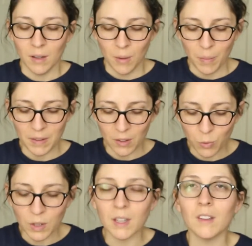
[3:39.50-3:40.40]
But this
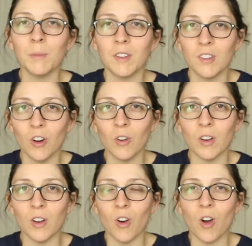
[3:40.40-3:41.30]
really gets me
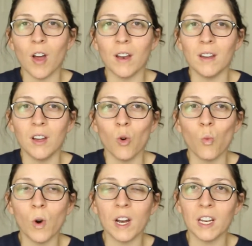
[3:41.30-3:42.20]
started on
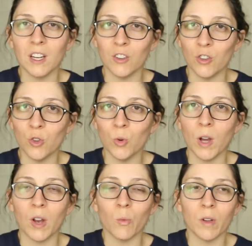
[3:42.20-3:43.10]
what I need to do
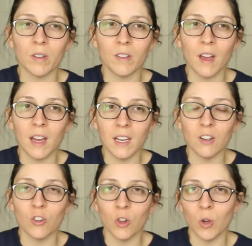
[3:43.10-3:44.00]
and what I need
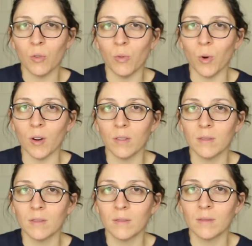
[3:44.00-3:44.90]
to look for
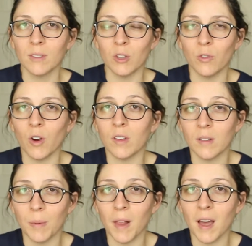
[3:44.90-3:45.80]
as far as
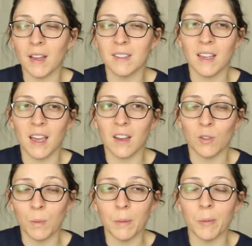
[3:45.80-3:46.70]
supplies and
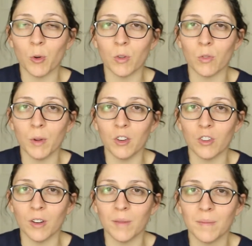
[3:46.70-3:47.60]
maybe more
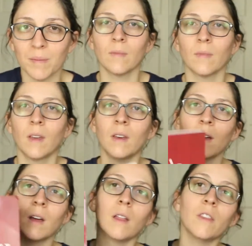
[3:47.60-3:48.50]
information.
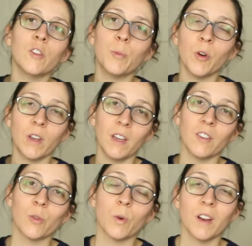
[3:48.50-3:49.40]
This book
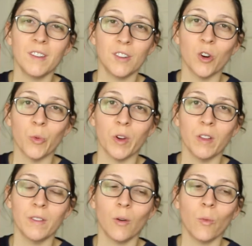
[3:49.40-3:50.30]
is the one I start
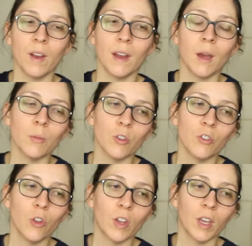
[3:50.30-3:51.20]
with when I'm
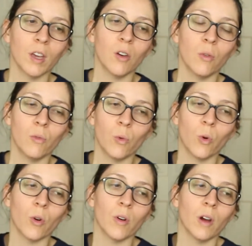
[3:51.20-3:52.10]
just looking
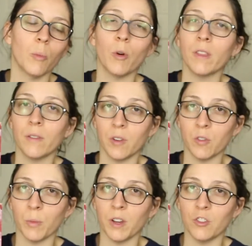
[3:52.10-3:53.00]
for a breadth of
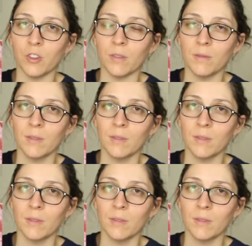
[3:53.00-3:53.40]
information.